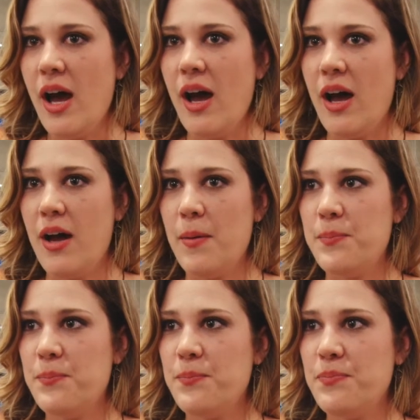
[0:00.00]

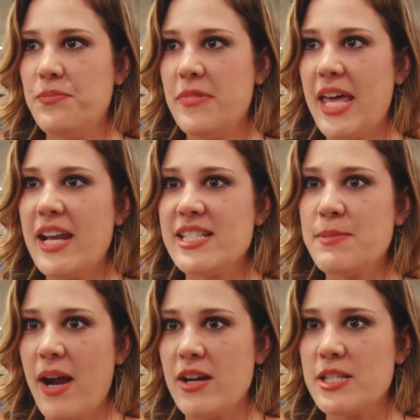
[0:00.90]
Um, that
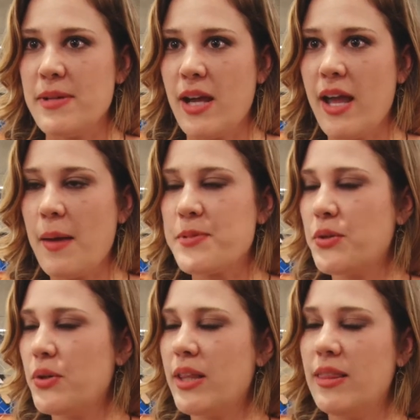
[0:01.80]
inspires me. I
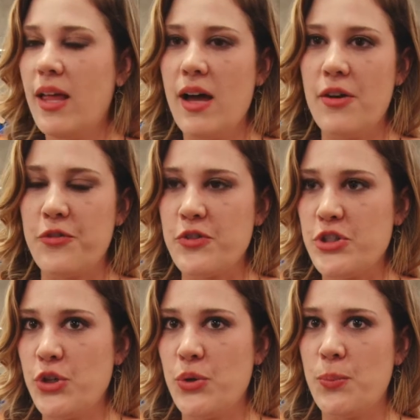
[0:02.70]
absolutely love
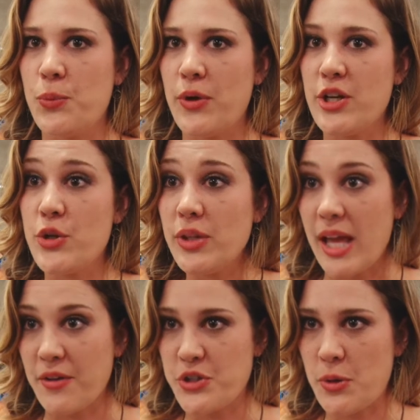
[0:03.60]
to bring new
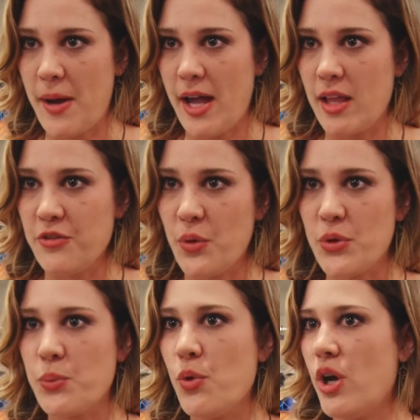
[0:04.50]
life to a pile of
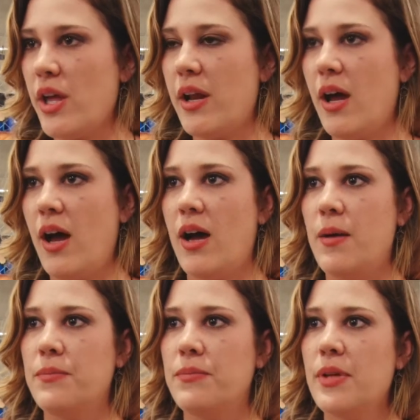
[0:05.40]
old wood
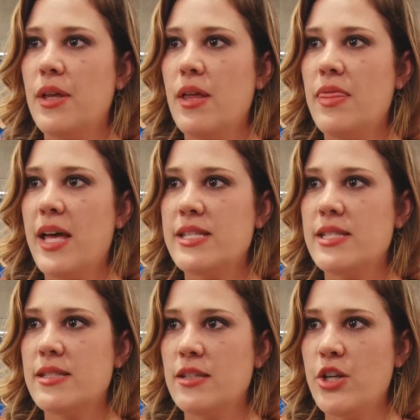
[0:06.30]
um,
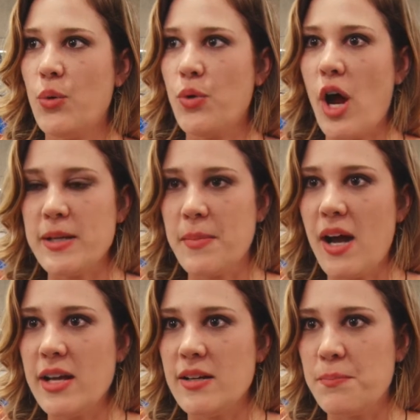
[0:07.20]
that's you know rotting
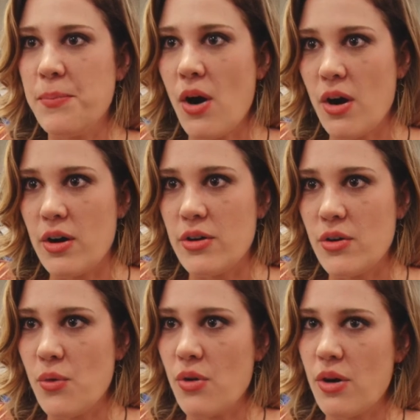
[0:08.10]
behind a barn
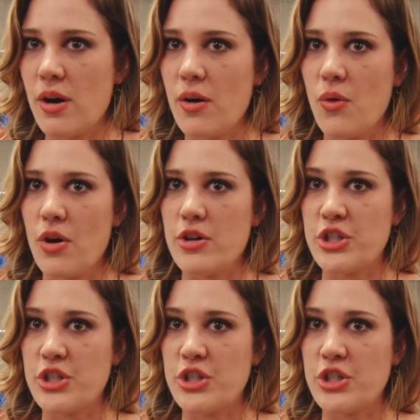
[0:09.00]
or or